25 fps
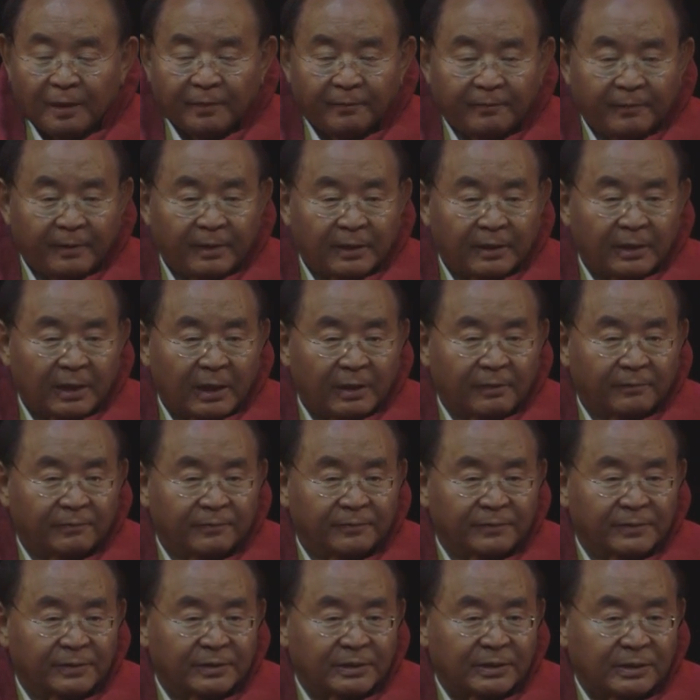where we can
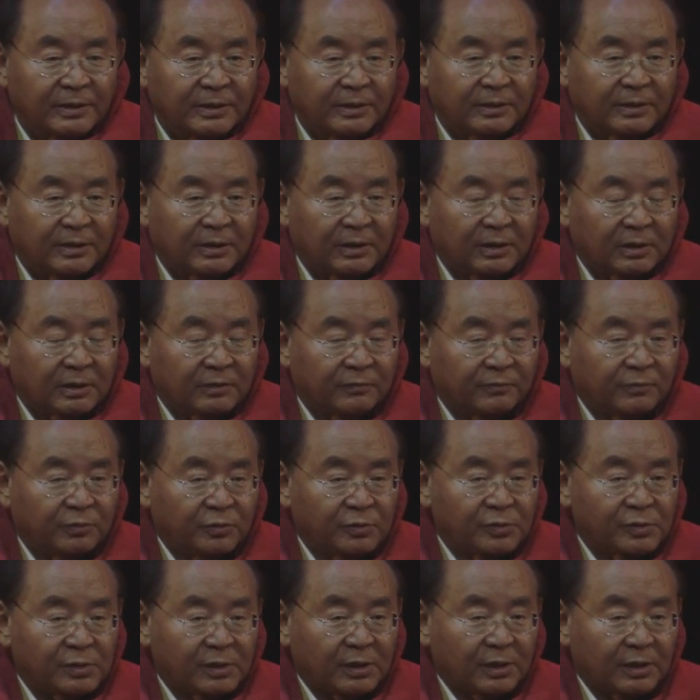see things,
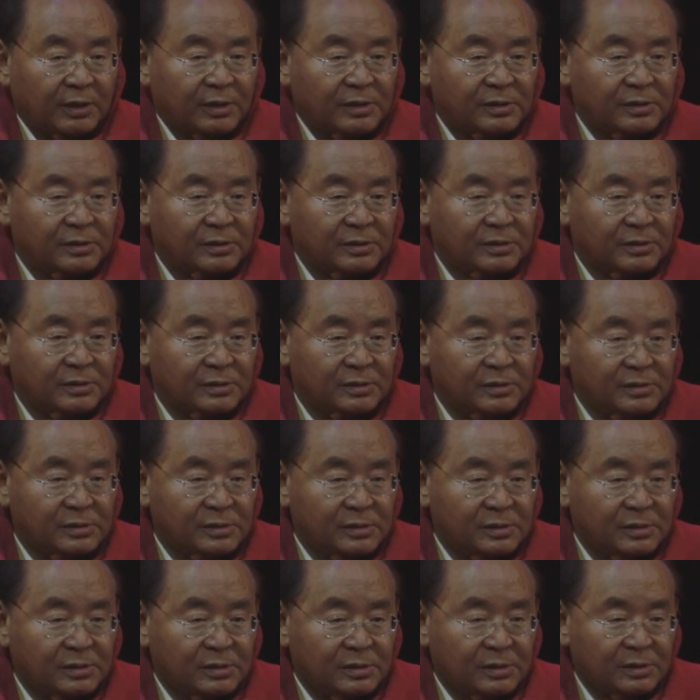view things.
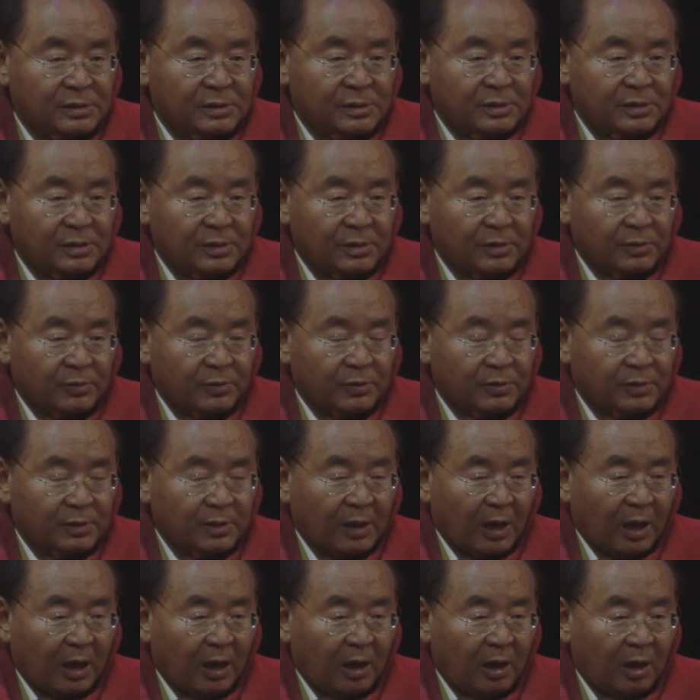
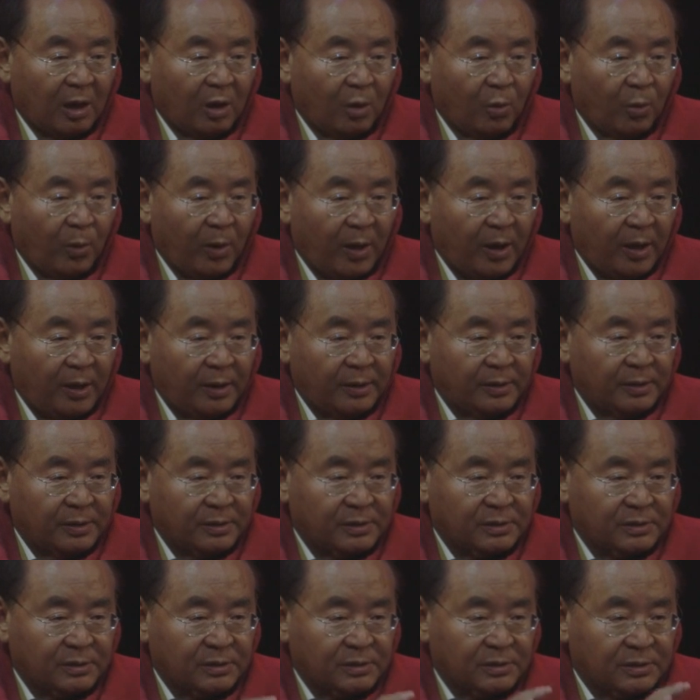With our
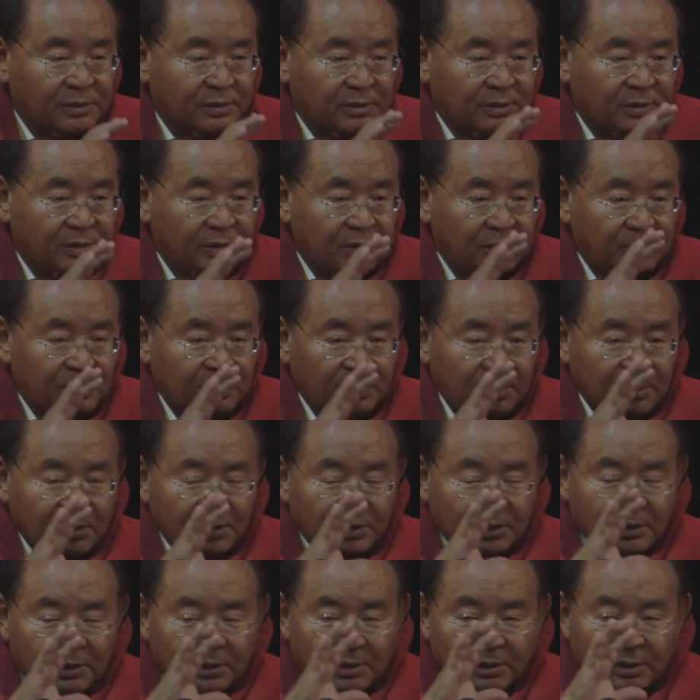awareness,
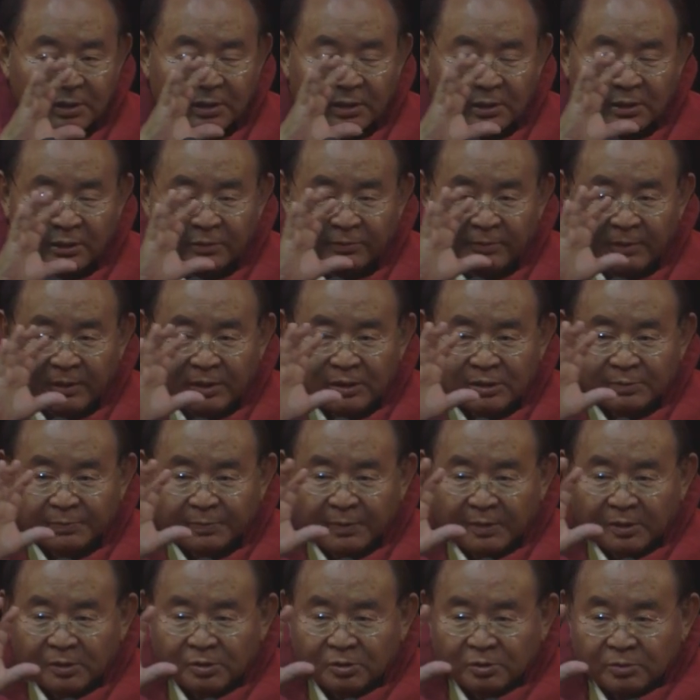in a very
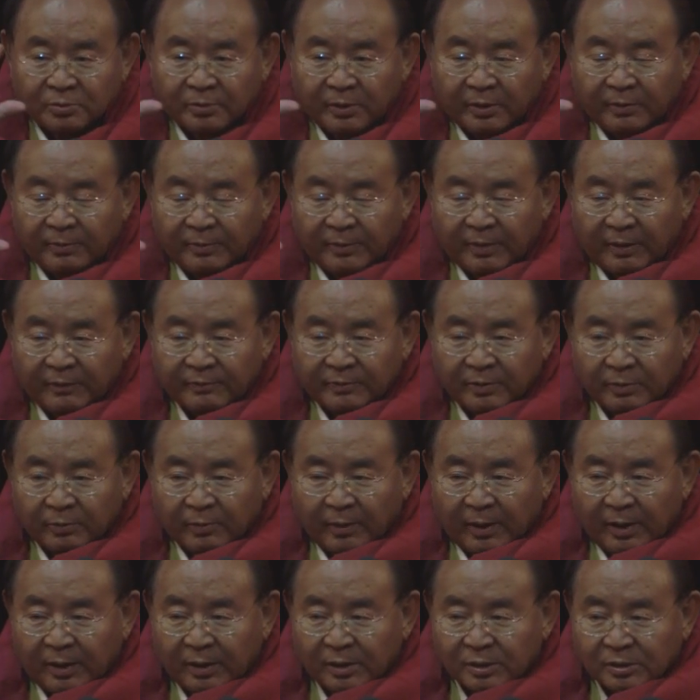special way when we have the
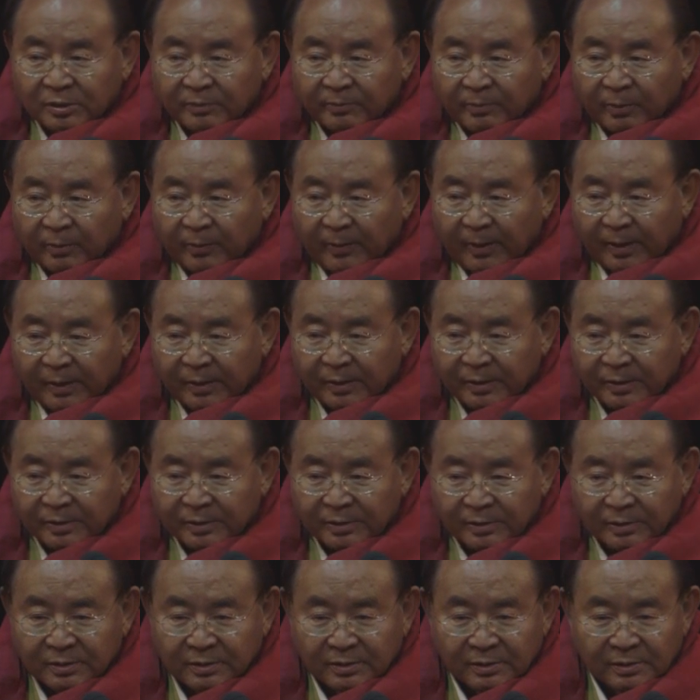awareness of
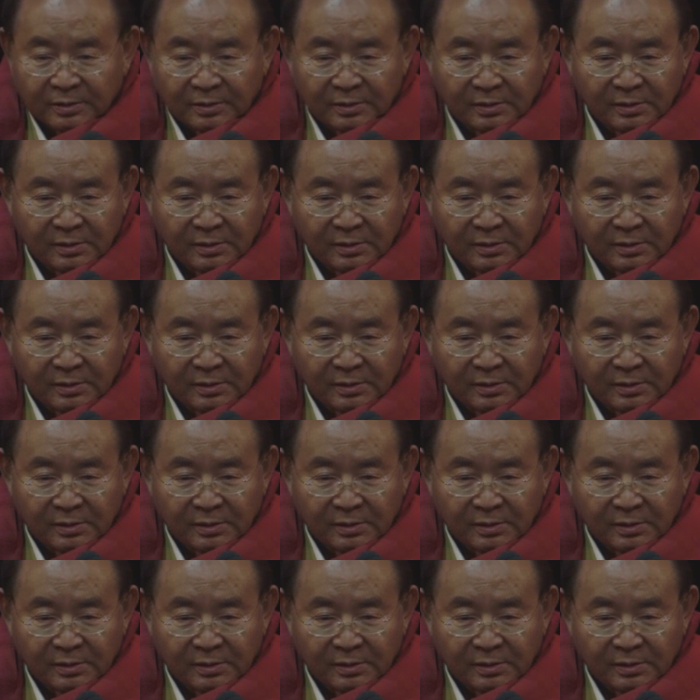awareness.